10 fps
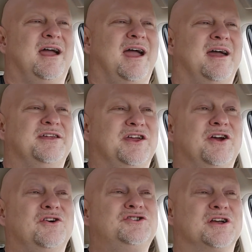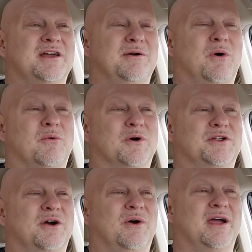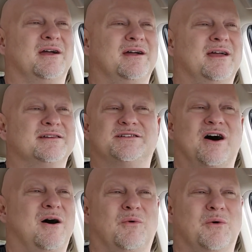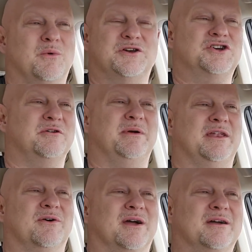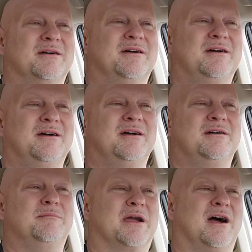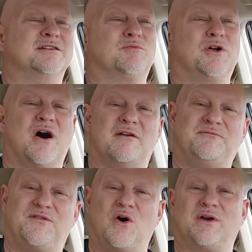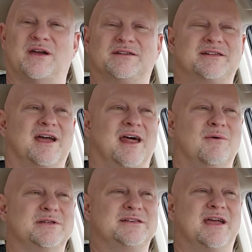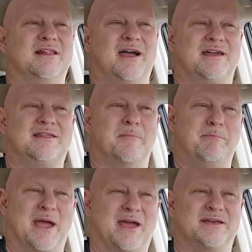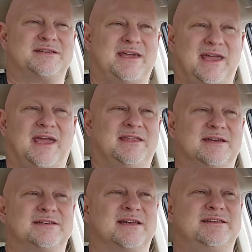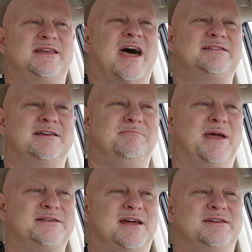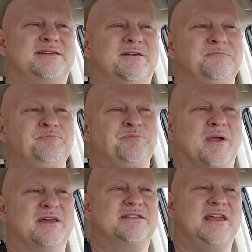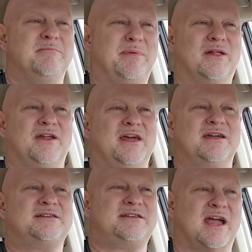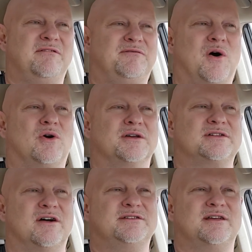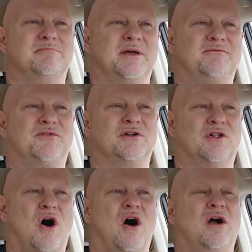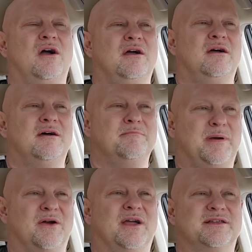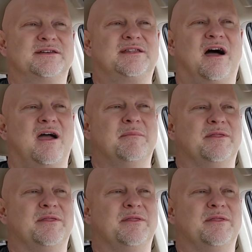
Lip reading: And usually what we're doing is not what we should be doing, because we're not focused. And I would say, like, the biggest key to success in business is the ability to stay focused on something for long periods of time.